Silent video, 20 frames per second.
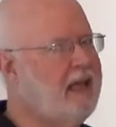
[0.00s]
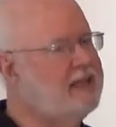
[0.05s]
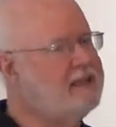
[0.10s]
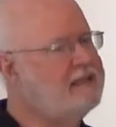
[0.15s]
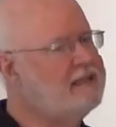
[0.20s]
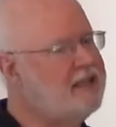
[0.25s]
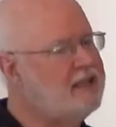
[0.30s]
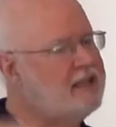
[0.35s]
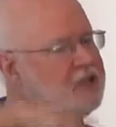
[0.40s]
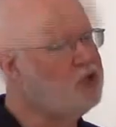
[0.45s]

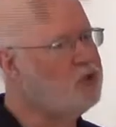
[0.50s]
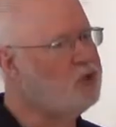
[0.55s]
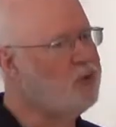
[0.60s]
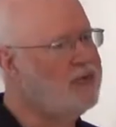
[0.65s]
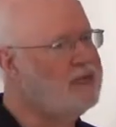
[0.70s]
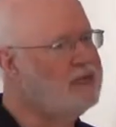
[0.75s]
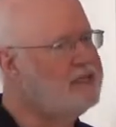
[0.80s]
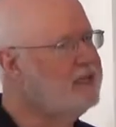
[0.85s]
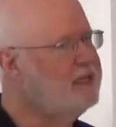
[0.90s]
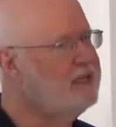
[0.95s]
as such a
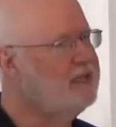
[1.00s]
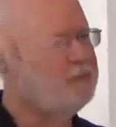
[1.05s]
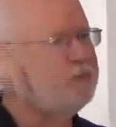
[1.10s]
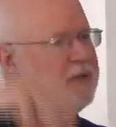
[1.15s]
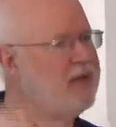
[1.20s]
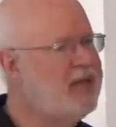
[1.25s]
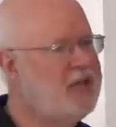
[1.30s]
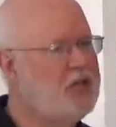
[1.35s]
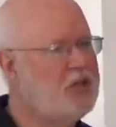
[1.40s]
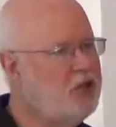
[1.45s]
transcendent
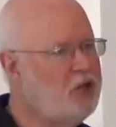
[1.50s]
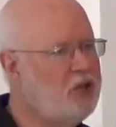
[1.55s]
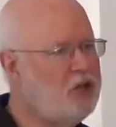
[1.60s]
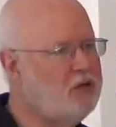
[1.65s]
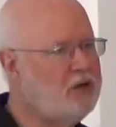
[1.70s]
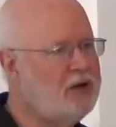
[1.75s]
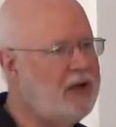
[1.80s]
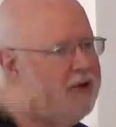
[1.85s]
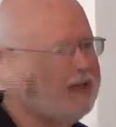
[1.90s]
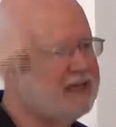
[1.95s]
being,
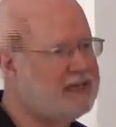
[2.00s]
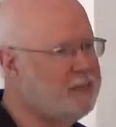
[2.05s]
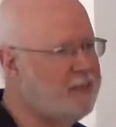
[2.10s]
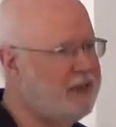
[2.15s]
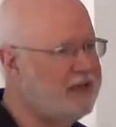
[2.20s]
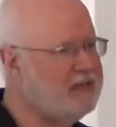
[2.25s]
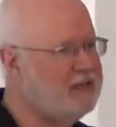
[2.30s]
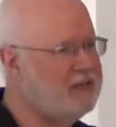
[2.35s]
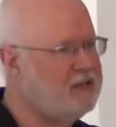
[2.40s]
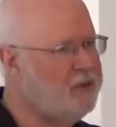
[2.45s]
you're not
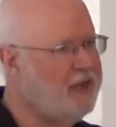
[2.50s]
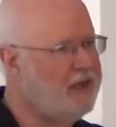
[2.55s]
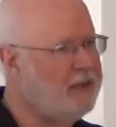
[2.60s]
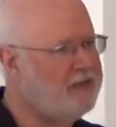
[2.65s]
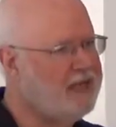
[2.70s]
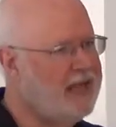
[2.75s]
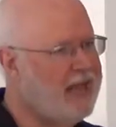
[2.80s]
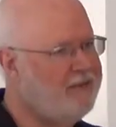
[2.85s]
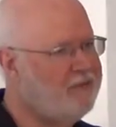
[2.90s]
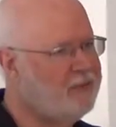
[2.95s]
expected to be
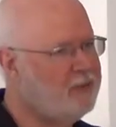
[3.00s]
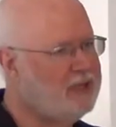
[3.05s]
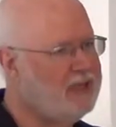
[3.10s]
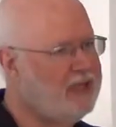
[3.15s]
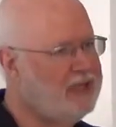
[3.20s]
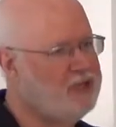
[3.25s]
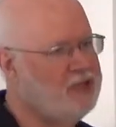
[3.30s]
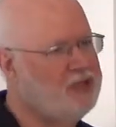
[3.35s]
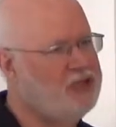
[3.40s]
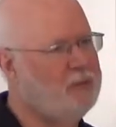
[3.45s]
able to have a
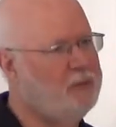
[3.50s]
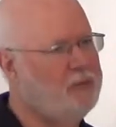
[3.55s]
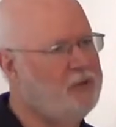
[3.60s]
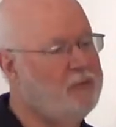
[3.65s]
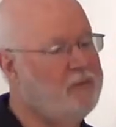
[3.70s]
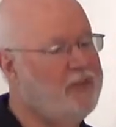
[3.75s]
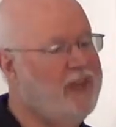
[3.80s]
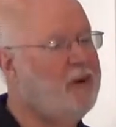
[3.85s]
relationship with him.